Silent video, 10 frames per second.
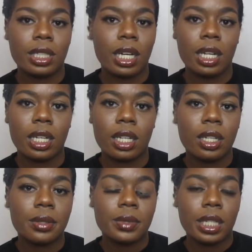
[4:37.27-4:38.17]
done
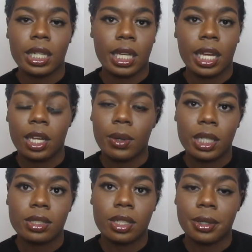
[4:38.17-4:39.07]
eating anyway.
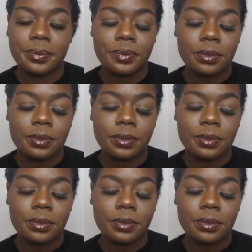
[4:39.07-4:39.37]
So